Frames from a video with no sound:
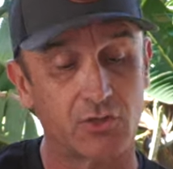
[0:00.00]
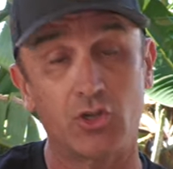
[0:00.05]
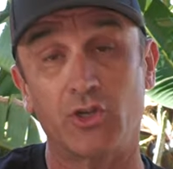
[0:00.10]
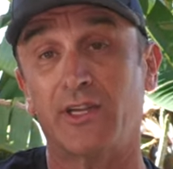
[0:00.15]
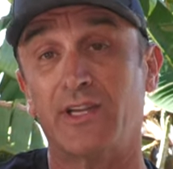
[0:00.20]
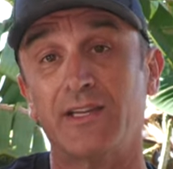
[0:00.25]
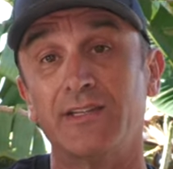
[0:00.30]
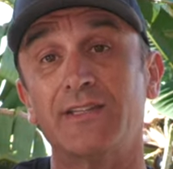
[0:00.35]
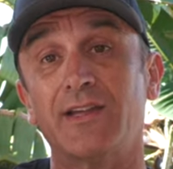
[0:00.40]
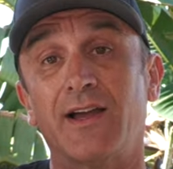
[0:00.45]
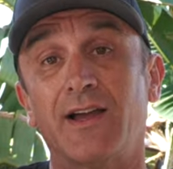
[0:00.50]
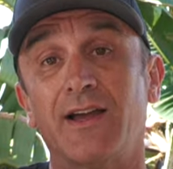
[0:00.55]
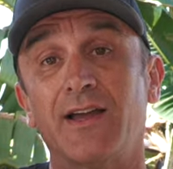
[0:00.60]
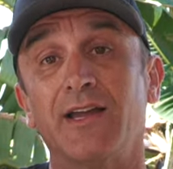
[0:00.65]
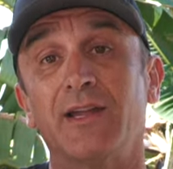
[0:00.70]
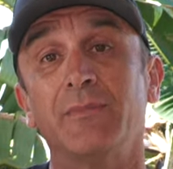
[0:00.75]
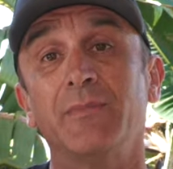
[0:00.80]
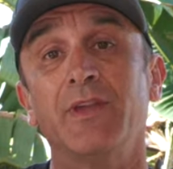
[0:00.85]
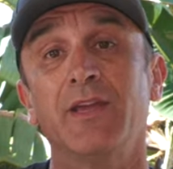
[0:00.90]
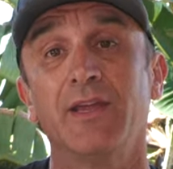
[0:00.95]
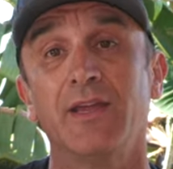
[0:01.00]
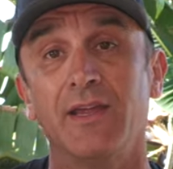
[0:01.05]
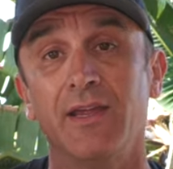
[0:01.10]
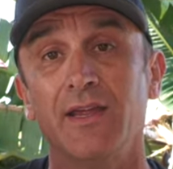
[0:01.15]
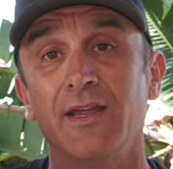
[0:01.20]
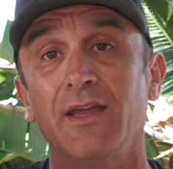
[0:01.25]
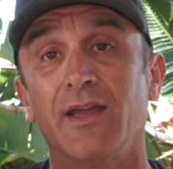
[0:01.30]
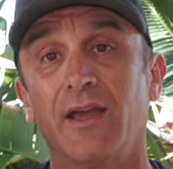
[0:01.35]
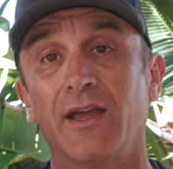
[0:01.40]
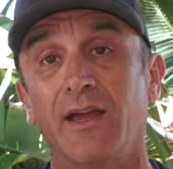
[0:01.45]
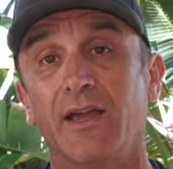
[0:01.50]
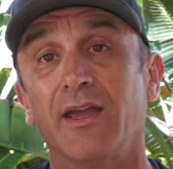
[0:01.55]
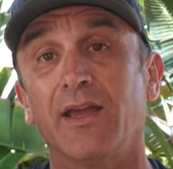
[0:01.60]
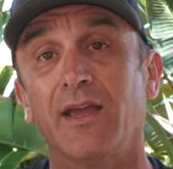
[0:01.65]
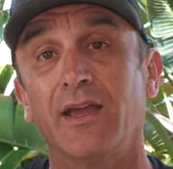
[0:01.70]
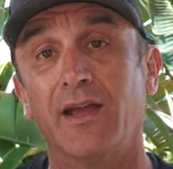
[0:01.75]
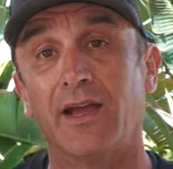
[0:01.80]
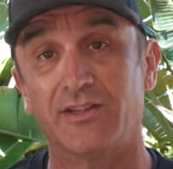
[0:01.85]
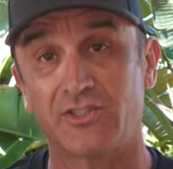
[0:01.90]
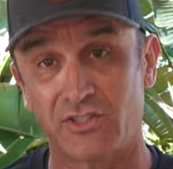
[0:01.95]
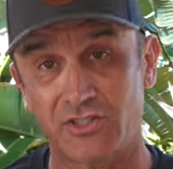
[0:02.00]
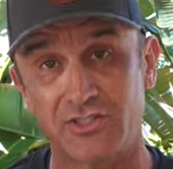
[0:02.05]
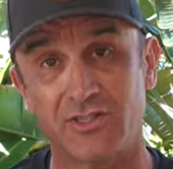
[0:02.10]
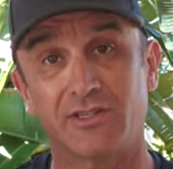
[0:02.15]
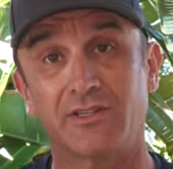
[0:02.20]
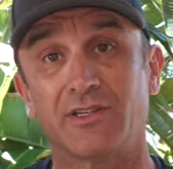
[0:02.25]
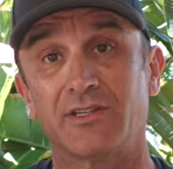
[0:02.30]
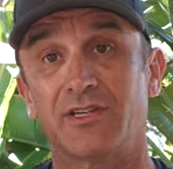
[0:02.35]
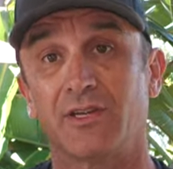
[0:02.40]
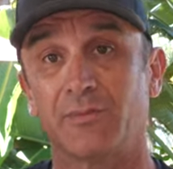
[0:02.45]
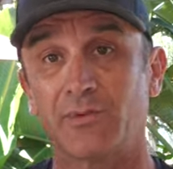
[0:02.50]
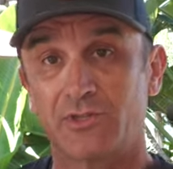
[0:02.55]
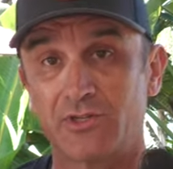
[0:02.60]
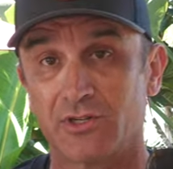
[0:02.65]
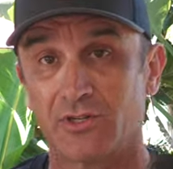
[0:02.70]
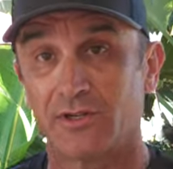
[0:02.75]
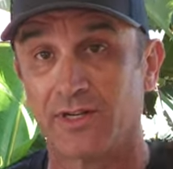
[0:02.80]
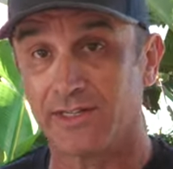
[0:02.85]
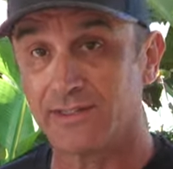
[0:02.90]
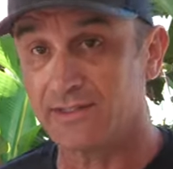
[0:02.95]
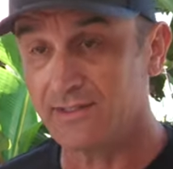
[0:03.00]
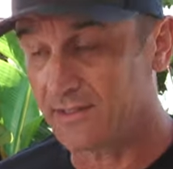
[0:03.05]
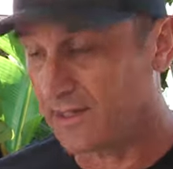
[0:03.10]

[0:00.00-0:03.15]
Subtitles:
cooking time. I just took the temperature, it's